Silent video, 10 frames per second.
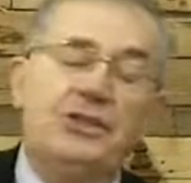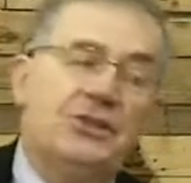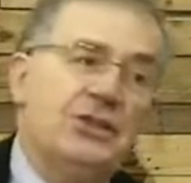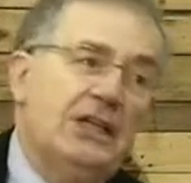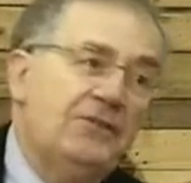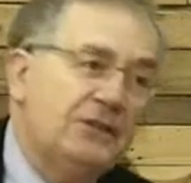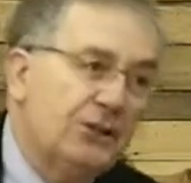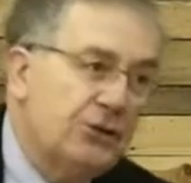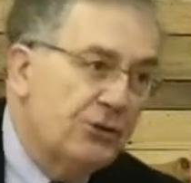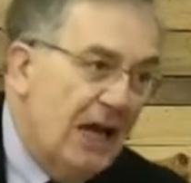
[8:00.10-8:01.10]
doesn't even
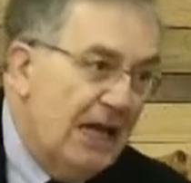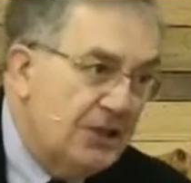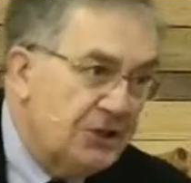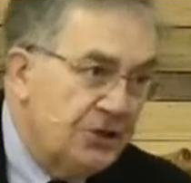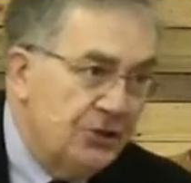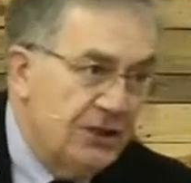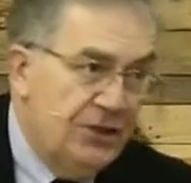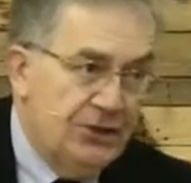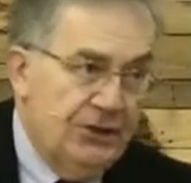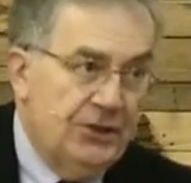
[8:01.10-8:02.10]
address
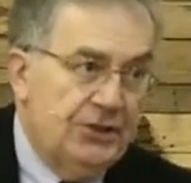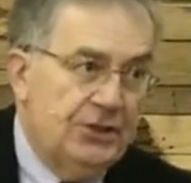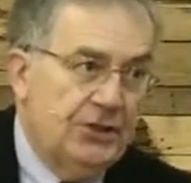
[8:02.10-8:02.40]
Jesus,